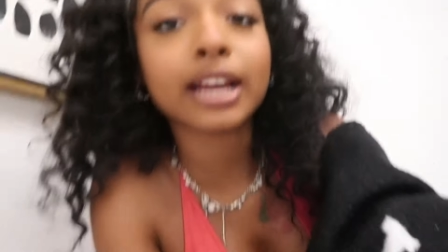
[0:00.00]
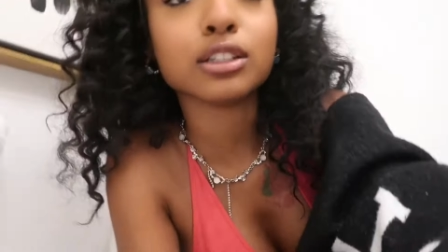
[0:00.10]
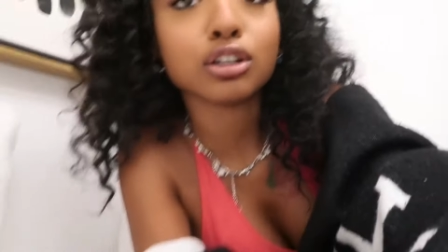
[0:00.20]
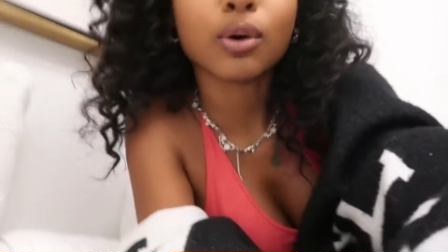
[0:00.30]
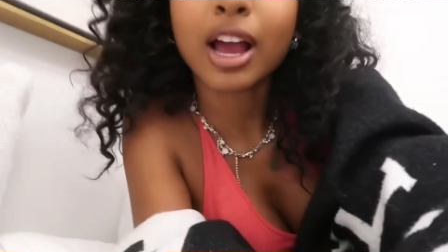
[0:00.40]
I
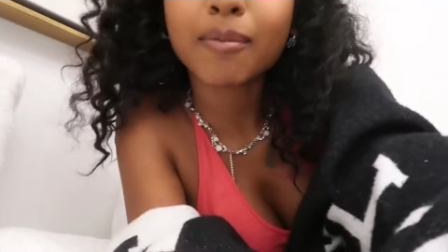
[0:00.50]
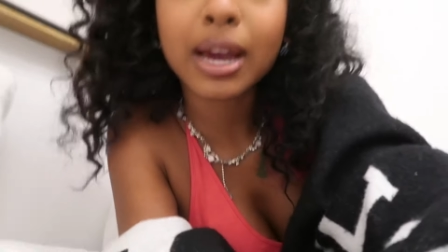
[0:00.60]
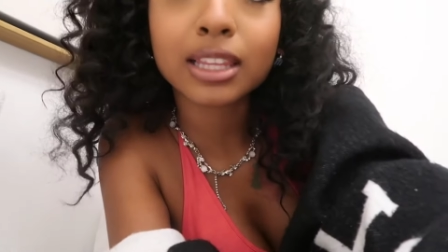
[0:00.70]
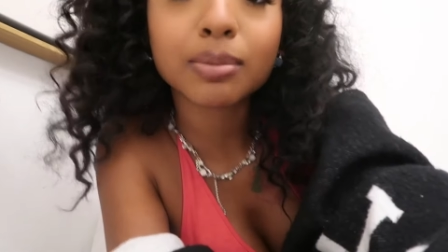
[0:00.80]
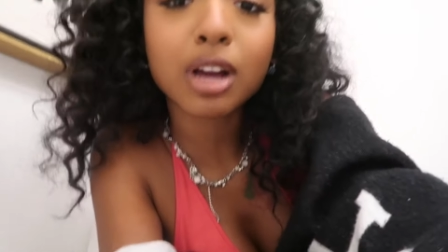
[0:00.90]
don't have
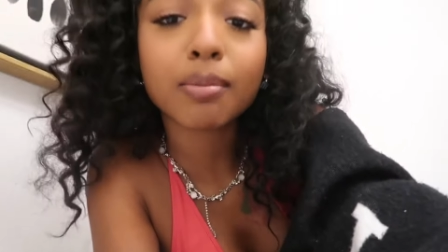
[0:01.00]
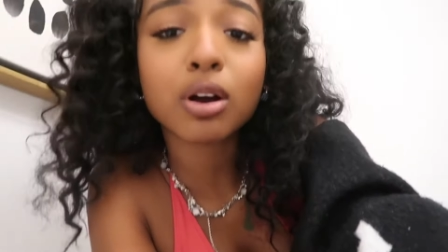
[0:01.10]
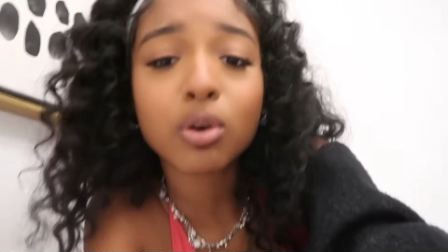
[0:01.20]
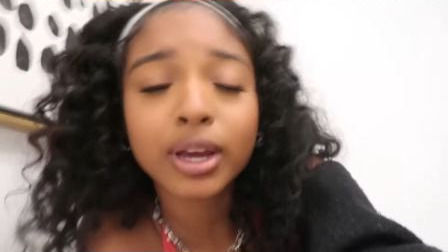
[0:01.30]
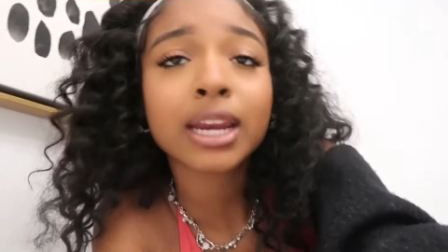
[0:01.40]
my lip
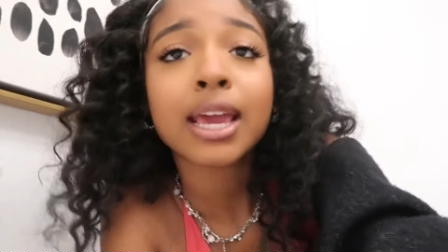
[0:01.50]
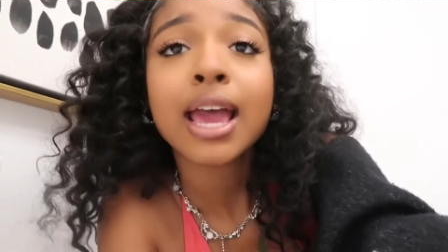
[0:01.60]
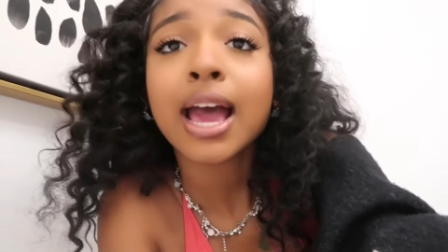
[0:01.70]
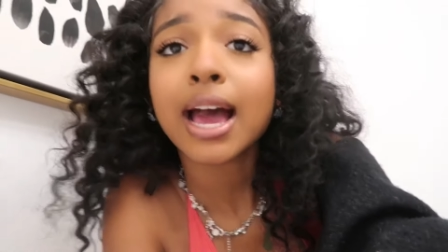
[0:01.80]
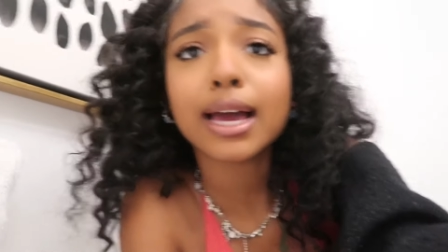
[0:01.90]
combo on,
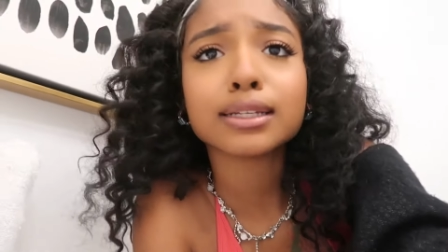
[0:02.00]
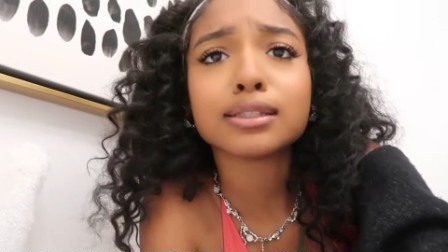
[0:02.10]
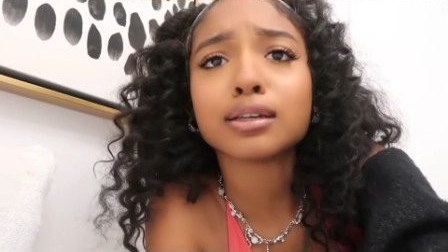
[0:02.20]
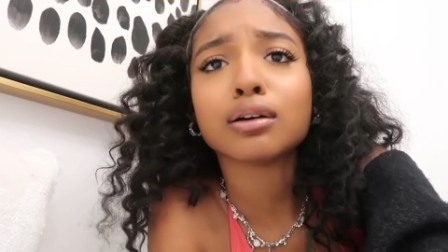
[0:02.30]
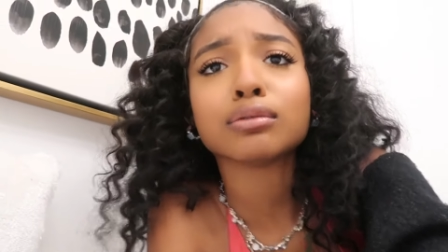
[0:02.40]
I
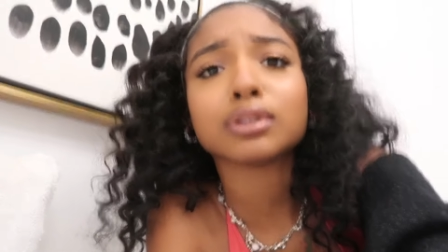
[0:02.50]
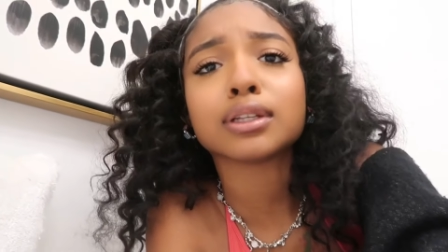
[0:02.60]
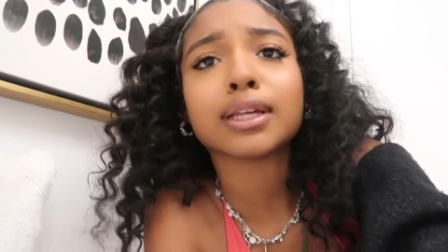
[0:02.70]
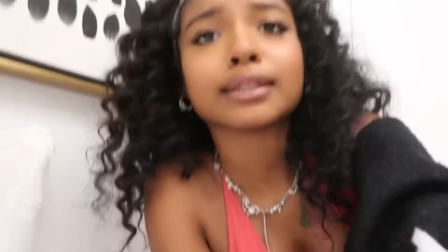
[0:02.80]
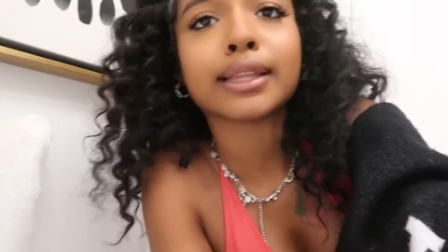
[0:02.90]
don't
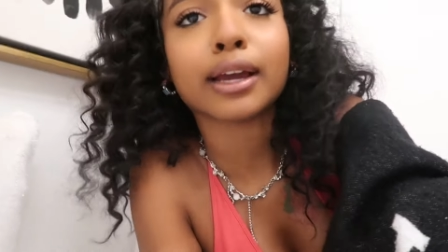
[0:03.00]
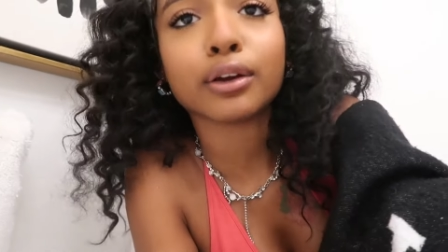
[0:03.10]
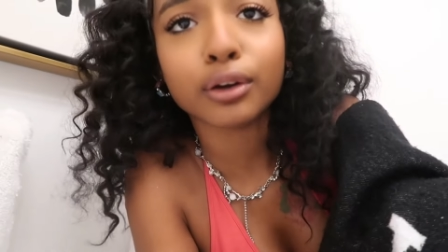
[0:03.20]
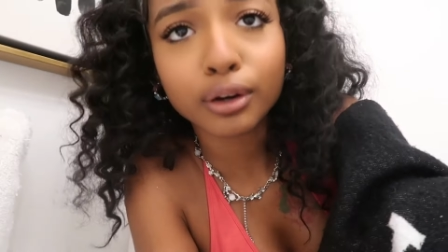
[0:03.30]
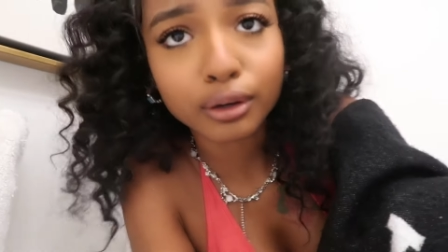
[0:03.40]
look like
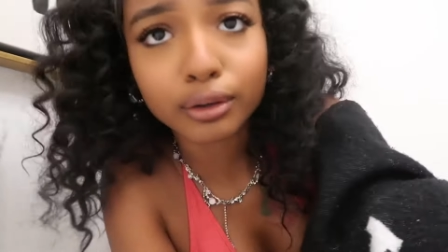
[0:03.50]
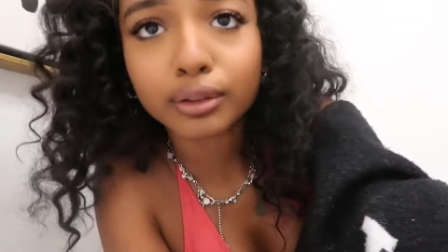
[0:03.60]
that girl.